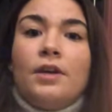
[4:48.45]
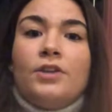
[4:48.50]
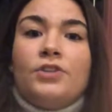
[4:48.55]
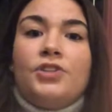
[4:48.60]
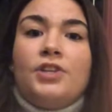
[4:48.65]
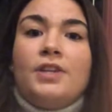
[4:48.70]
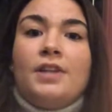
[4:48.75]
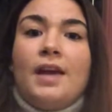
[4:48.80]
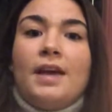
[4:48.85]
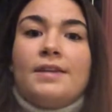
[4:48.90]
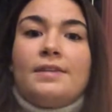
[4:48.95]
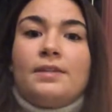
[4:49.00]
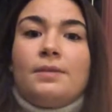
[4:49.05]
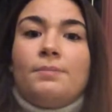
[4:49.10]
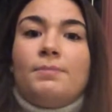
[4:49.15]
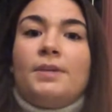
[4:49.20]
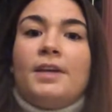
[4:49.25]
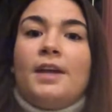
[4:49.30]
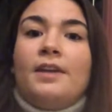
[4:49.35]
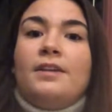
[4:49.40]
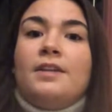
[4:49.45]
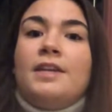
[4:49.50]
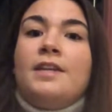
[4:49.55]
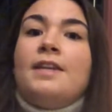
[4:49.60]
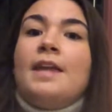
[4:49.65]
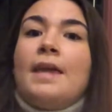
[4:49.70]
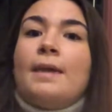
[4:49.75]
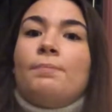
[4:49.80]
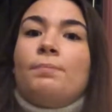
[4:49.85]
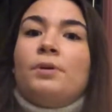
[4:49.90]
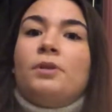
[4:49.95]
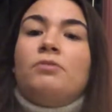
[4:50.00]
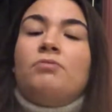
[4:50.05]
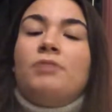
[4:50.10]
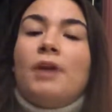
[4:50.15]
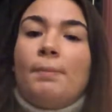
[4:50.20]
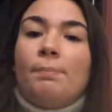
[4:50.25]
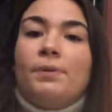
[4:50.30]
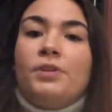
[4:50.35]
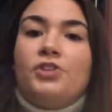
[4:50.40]
GenASM can enable
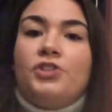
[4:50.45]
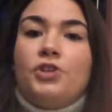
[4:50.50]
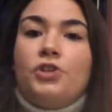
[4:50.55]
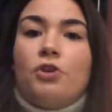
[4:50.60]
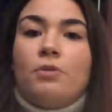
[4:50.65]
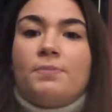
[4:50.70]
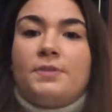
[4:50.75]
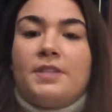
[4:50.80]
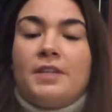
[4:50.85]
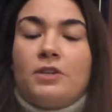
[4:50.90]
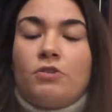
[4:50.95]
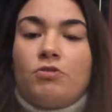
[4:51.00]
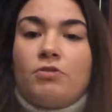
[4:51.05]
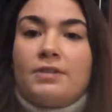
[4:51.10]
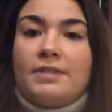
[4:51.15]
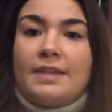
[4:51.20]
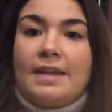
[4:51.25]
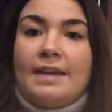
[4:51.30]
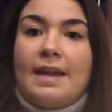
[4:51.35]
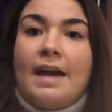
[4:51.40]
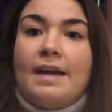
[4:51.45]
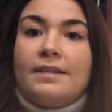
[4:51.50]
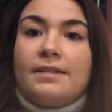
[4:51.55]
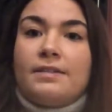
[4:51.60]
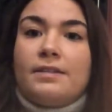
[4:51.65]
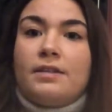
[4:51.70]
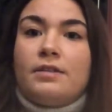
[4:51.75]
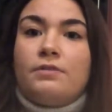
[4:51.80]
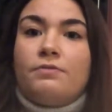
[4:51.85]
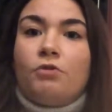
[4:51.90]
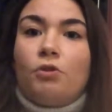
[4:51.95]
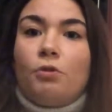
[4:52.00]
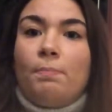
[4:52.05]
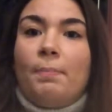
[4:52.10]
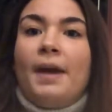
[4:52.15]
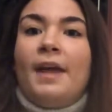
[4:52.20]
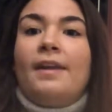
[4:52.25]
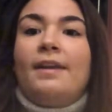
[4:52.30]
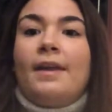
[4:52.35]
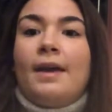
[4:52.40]
rapid genome sequence analysis for
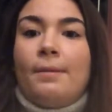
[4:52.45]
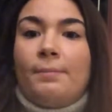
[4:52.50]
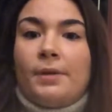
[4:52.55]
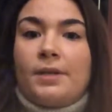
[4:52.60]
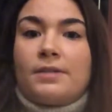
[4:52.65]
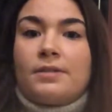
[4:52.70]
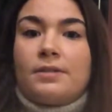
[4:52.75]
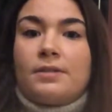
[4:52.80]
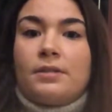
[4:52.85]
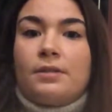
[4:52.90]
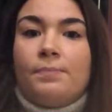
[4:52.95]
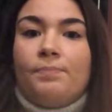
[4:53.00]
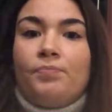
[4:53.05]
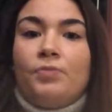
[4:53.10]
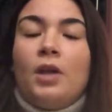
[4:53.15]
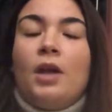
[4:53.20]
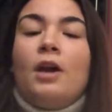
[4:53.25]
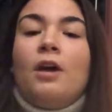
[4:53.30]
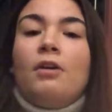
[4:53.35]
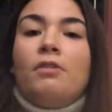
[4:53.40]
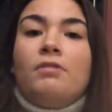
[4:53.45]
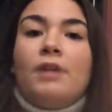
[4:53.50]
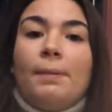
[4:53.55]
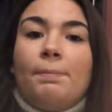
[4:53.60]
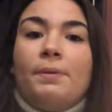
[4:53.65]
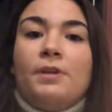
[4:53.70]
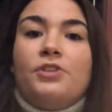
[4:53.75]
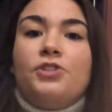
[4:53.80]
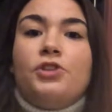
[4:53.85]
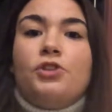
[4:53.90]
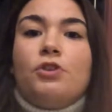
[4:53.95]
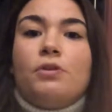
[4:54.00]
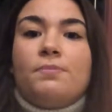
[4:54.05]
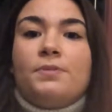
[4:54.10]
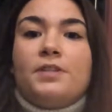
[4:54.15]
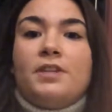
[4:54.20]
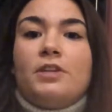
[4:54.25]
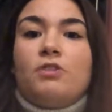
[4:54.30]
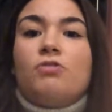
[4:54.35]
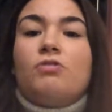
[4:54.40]
pandemics. Rapid genome
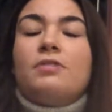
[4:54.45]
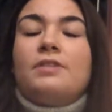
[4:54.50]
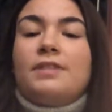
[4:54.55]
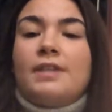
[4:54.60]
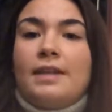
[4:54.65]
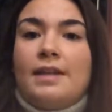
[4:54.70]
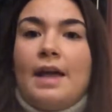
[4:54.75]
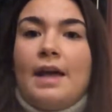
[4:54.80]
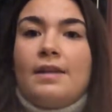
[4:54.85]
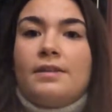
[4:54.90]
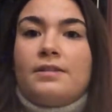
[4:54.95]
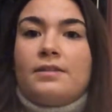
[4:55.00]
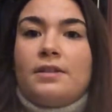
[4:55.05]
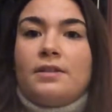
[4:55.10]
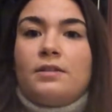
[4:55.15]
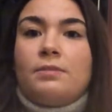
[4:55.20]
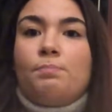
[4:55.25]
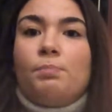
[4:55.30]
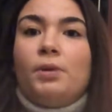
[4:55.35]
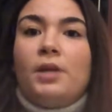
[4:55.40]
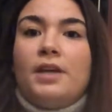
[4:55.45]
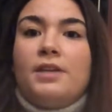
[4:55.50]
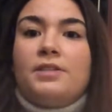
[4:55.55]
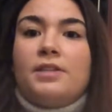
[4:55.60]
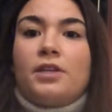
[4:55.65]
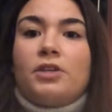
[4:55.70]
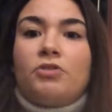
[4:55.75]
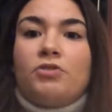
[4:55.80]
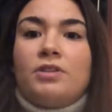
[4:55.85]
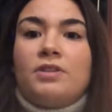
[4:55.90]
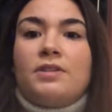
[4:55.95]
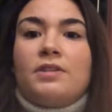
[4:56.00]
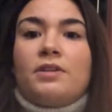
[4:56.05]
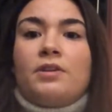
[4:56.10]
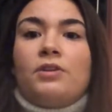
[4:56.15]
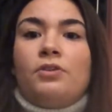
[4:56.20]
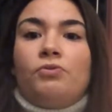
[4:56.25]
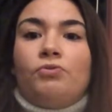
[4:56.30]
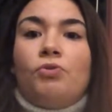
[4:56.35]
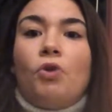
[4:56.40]
sequence analysis plays a
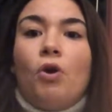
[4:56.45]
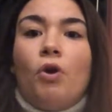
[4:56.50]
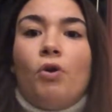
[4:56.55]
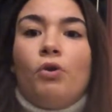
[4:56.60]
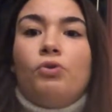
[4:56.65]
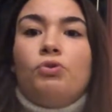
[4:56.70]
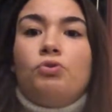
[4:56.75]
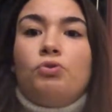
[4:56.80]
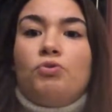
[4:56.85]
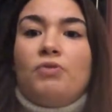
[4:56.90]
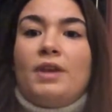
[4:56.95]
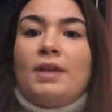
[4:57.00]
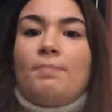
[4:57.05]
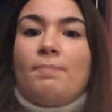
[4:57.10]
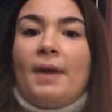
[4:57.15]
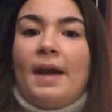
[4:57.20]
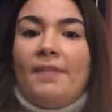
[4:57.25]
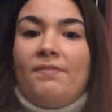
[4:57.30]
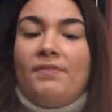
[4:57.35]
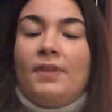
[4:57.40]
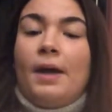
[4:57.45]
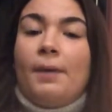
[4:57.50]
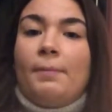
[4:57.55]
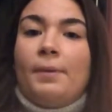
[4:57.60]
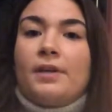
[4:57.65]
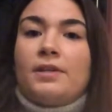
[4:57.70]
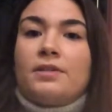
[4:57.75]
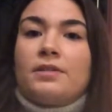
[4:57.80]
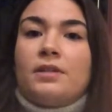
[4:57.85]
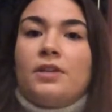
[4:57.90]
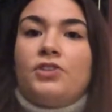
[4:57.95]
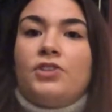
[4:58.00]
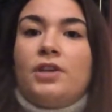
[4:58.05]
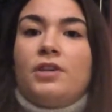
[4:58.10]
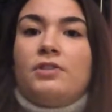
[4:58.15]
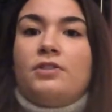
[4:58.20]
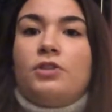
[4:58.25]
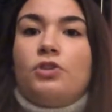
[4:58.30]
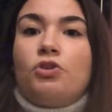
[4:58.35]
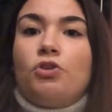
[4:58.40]
critical role during pandemics, such as
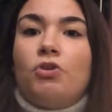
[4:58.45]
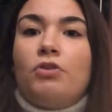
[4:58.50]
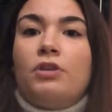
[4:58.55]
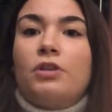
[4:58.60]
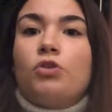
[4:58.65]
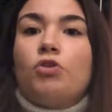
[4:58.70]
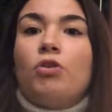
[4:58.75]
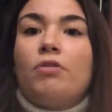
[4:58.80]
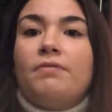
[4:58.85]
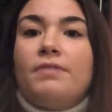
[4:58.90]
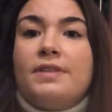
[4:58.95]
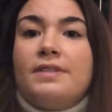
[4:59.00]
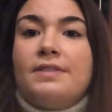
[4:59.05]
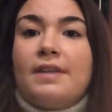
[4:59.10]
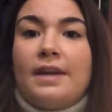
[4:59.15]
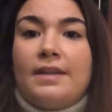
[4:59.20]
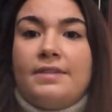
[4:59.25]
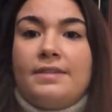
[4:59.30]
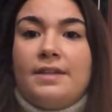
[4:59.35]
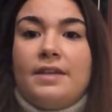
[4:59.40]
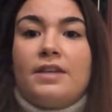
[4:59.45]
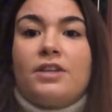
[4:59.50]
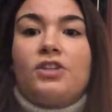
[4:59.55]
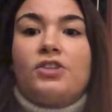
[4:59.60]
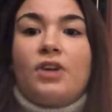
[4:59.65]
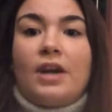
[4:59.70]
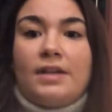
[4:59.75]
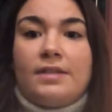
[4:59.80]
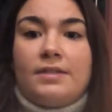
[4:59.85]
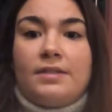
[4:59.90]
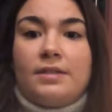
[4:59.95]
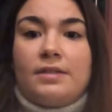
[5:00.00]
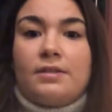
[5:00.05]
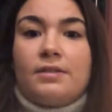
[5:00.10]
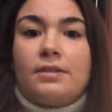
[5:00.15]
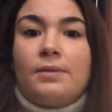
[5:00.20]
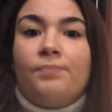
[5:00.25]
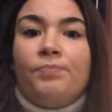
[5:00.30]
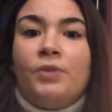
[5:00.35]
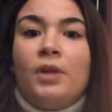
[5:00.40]
the current COVID-19
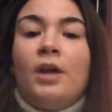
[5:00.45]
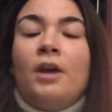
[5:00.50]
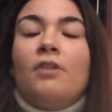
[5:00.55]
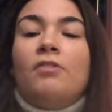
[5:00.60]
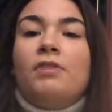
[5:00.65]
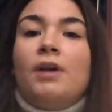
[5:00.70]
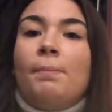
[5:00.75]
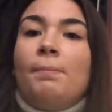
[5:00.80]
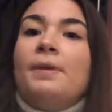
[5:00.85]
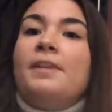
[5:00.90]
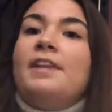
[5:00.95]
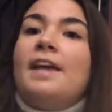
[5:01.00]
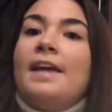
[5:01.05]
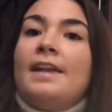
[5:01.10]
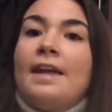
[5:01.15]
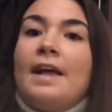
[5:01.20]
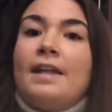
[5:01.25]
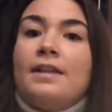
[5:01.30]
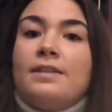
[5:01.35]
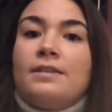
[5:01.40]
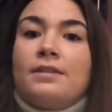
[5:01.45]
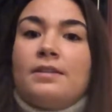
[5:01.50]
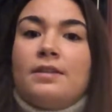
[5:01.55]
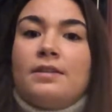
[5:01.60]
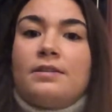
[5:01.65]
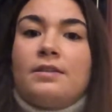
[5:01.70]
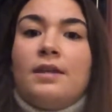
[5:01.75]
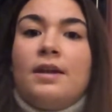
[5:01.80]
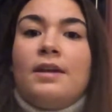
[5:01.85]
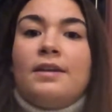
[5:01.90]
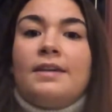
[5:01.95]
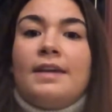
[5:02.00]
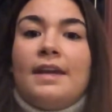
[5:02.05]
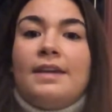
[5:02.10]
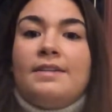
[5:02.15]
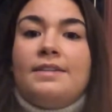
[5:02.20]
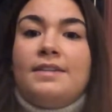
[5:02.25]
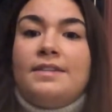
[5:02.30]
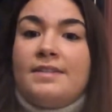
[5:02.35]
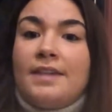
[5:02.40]
crisis. Rapid analysis can
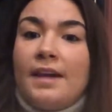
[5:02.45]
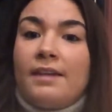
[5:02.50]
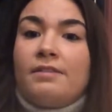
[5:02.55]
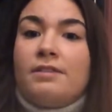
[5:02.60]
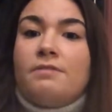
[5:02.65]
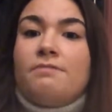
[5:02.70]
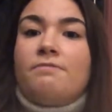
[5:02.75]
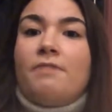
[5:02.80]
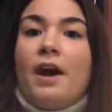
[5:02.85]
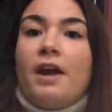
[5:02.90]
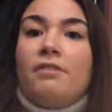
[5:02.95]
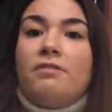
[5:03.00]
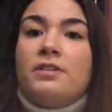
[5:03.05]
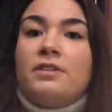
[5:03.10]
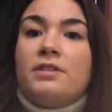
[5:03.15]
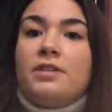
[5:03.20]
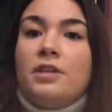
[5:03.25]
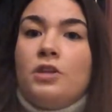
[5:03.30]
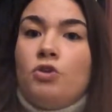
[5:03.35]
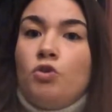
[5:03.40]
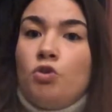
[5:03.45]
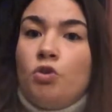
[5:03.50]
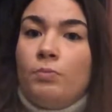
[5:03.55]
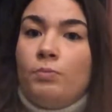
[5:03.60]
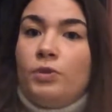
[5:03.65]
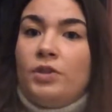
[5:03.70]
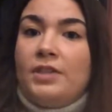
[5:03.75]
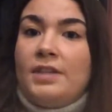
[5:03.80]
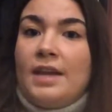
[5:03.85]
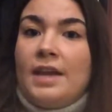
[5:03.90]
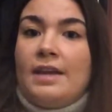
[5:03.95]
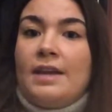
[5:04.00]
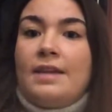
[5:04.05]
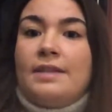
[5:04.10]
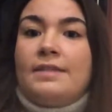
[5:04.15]
detect the virus in human DNA